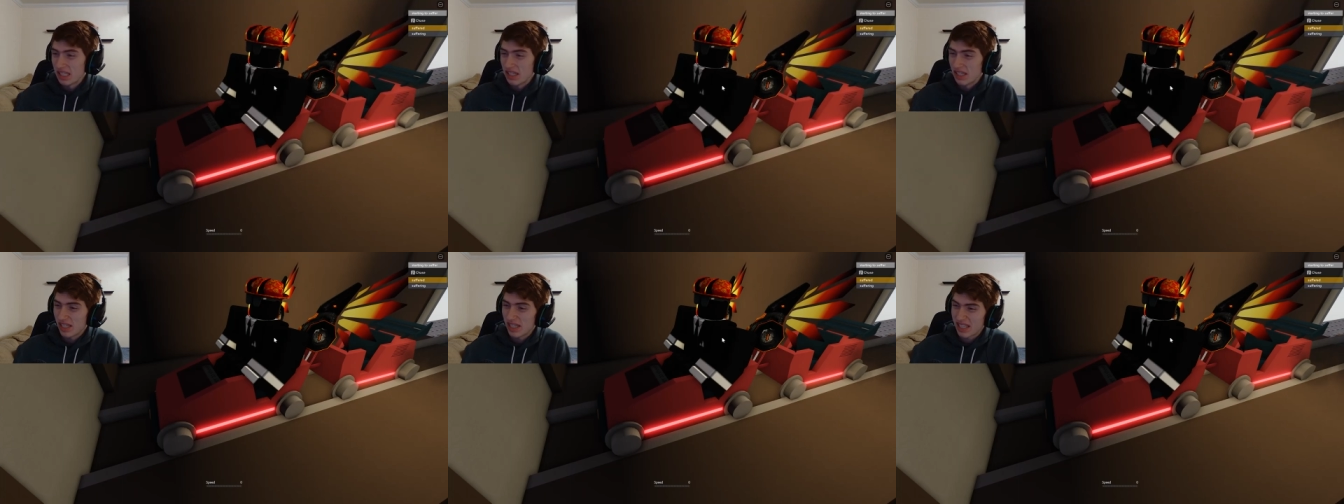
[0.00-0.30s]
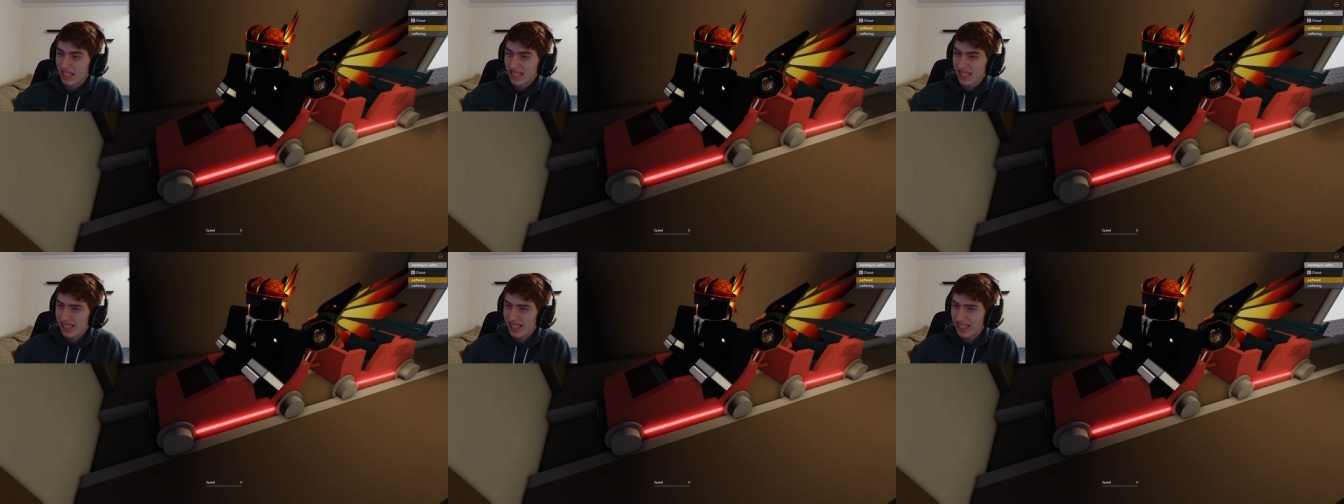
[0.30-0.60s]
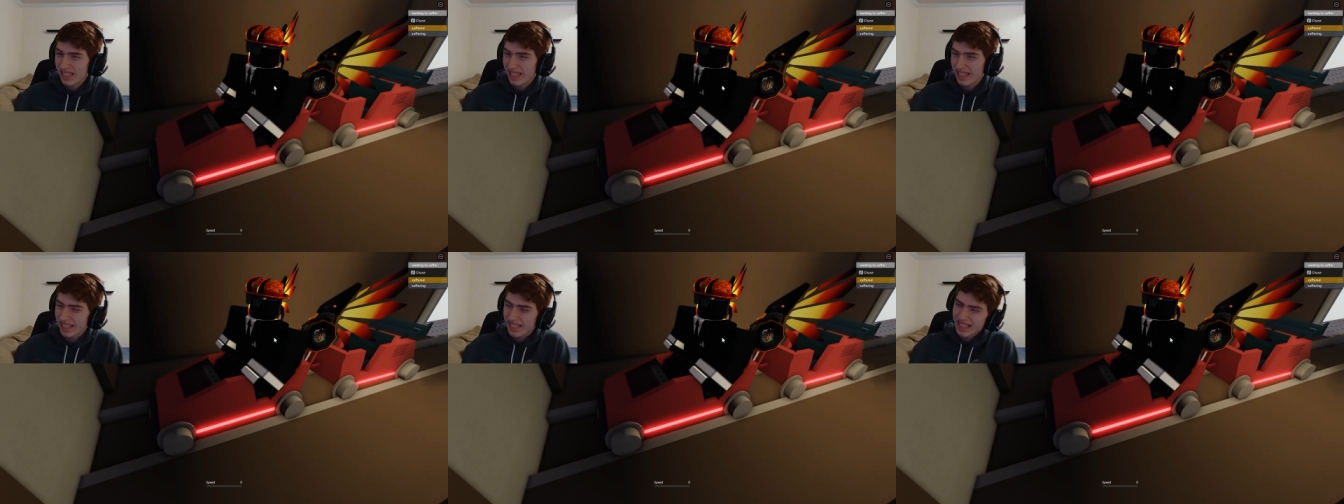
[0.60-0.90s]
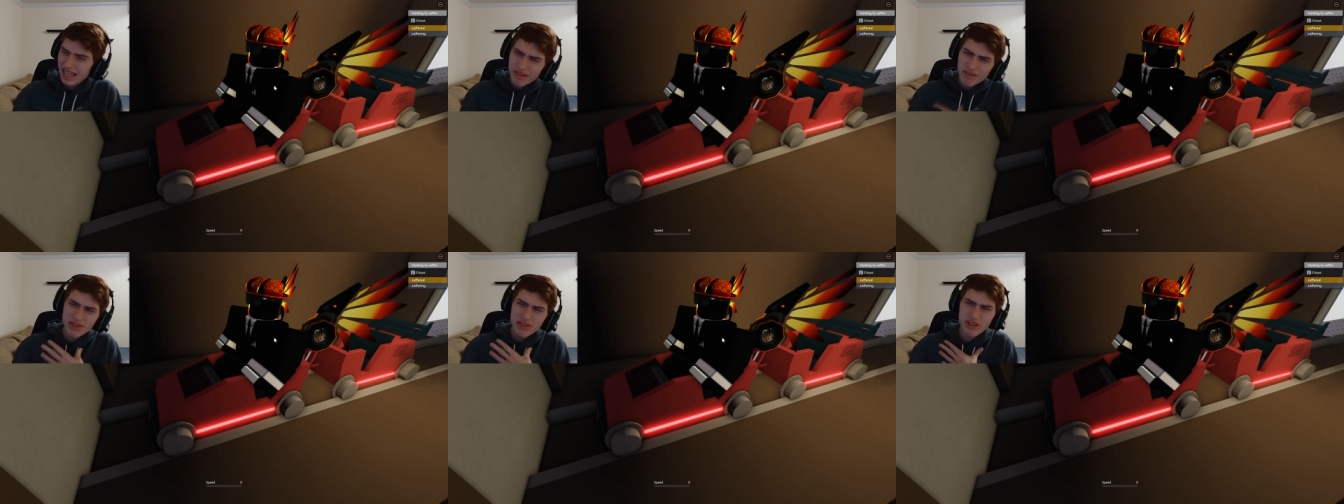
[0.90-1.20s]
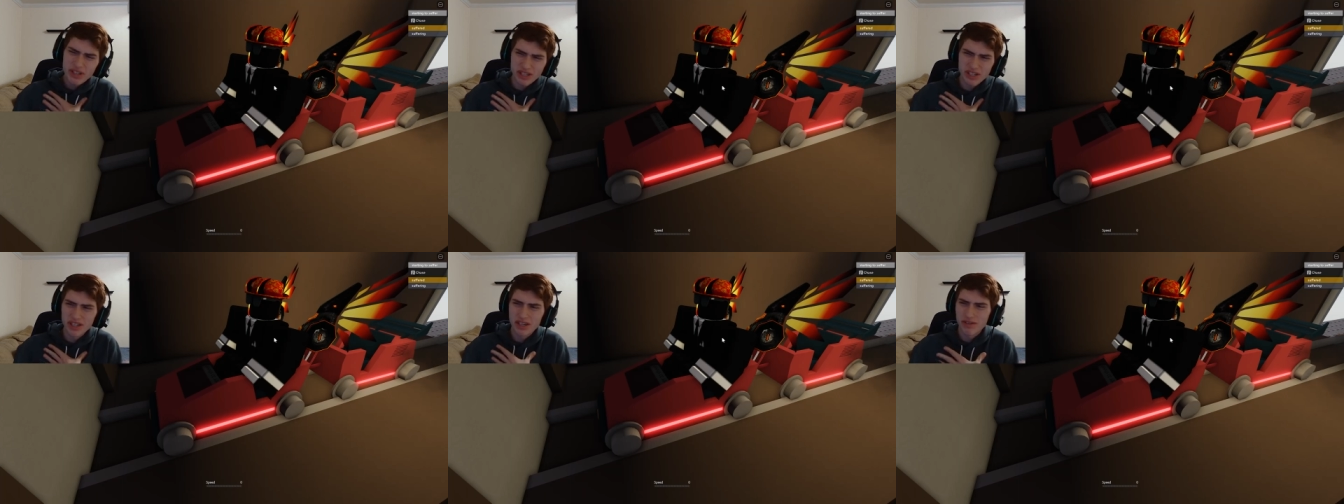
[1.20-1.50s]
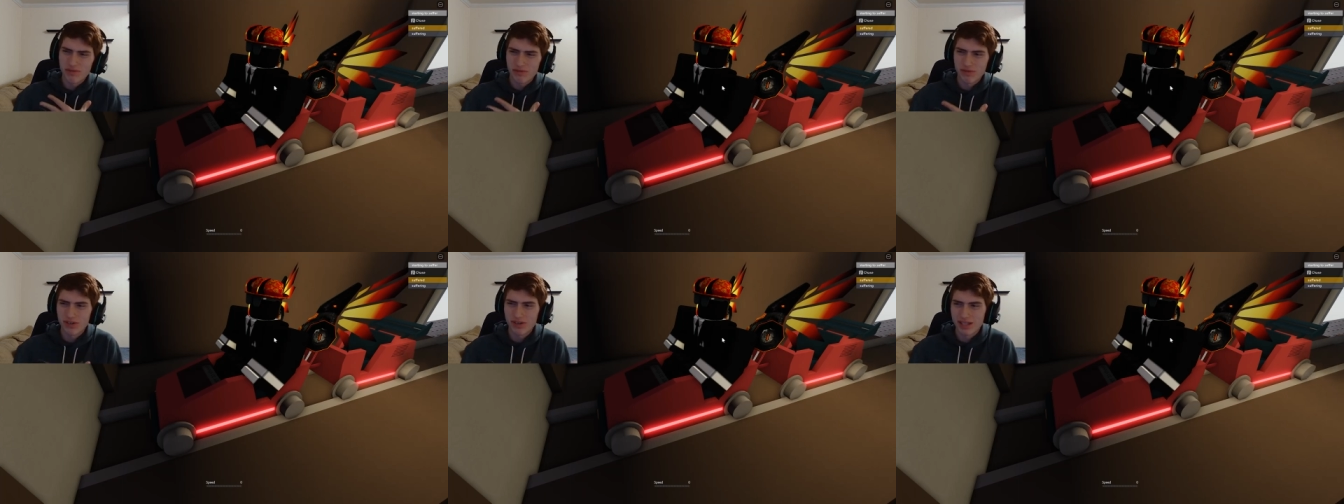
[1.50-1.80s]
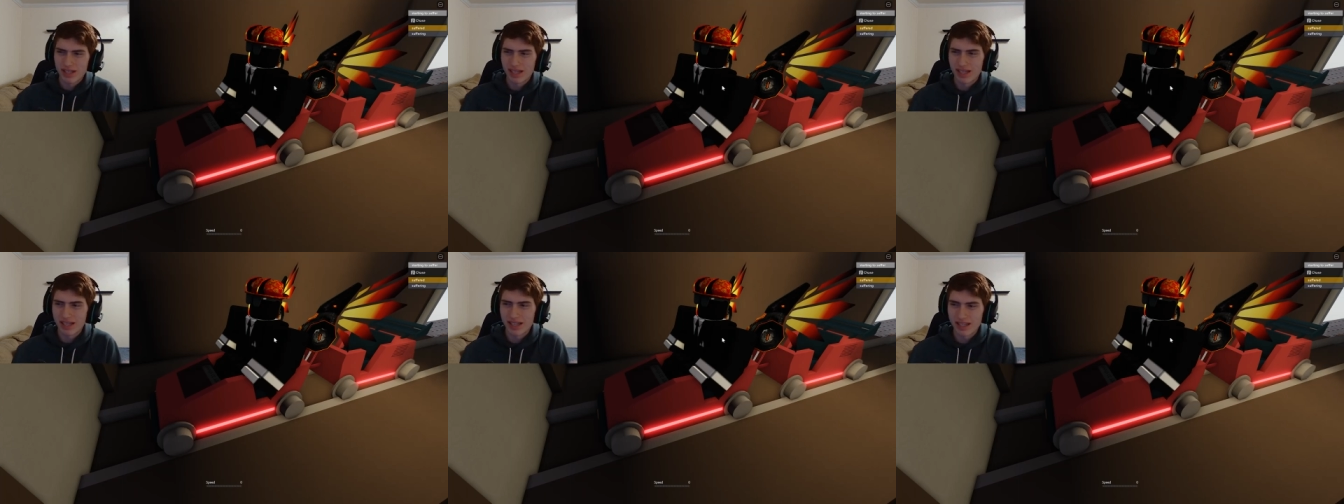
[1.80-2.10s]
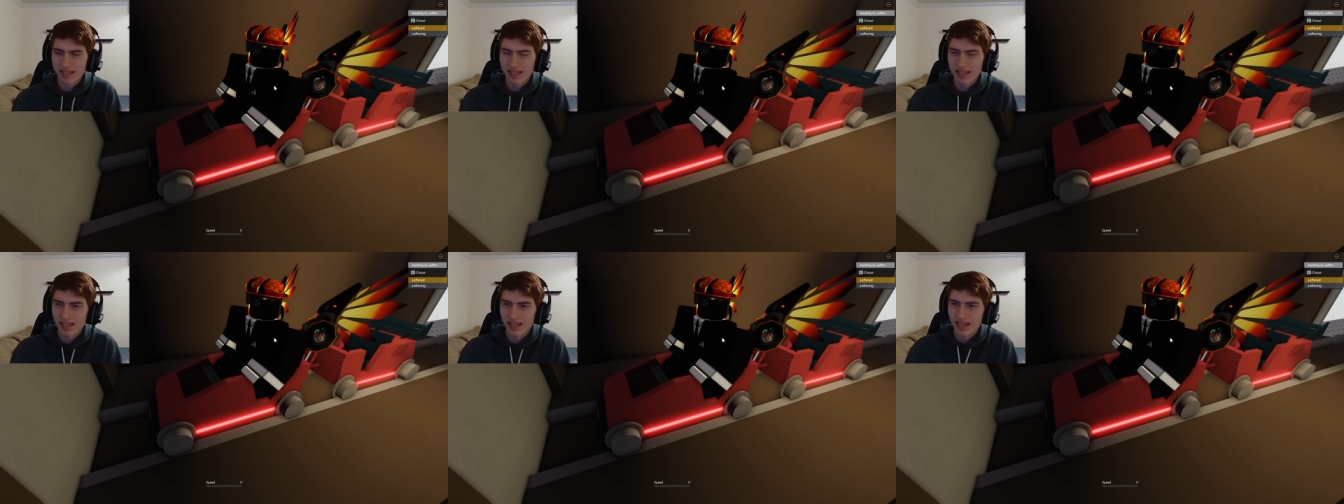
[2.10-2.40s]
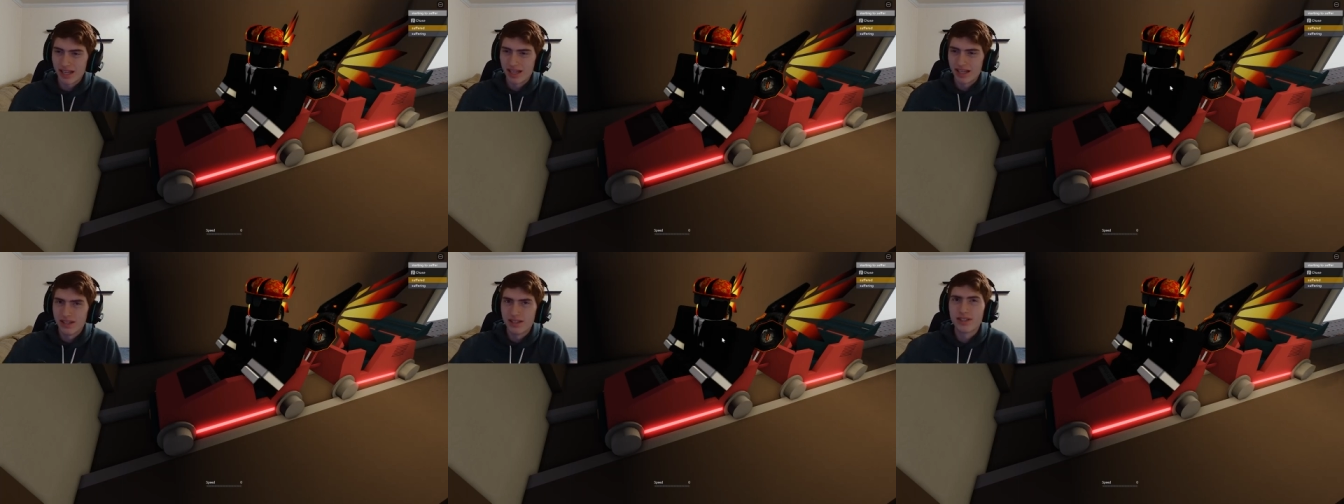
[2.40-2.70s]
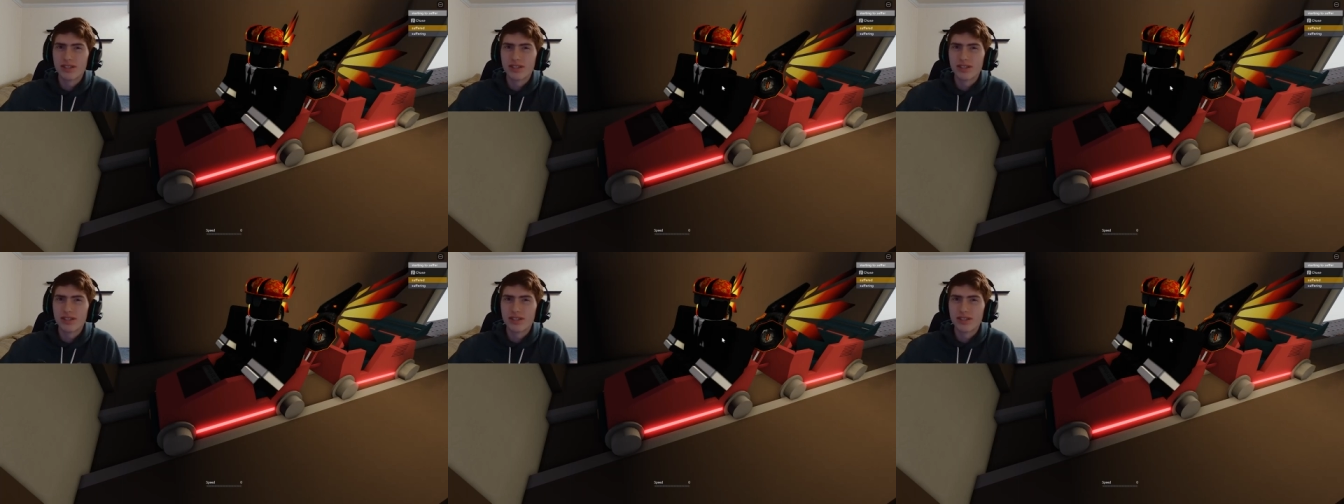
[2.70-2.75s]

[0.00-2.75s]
which it's not very good for the the